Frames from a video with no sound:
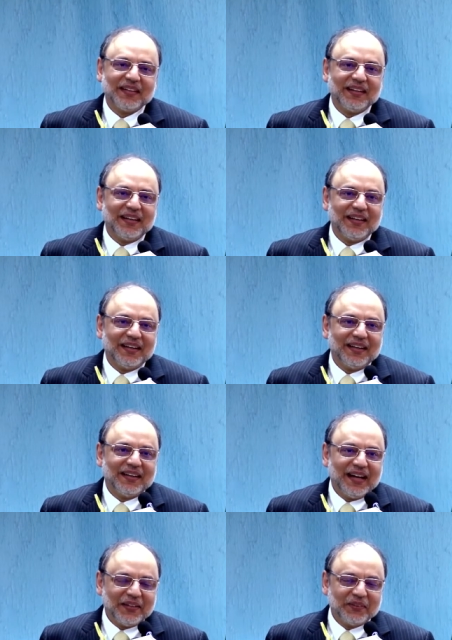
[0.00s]
Uh,
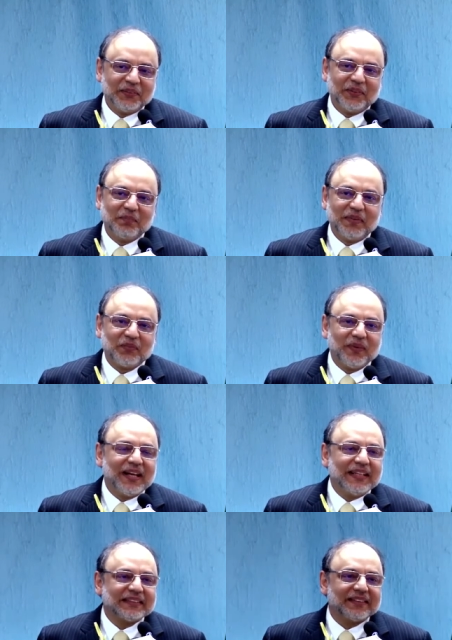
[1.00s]
I don't know, but when
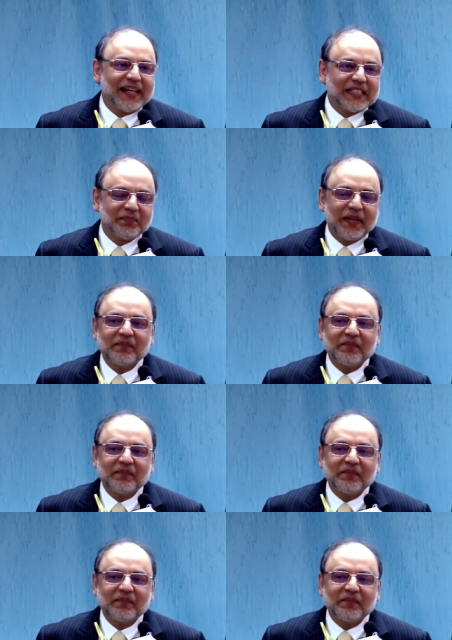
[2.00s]
I scratched my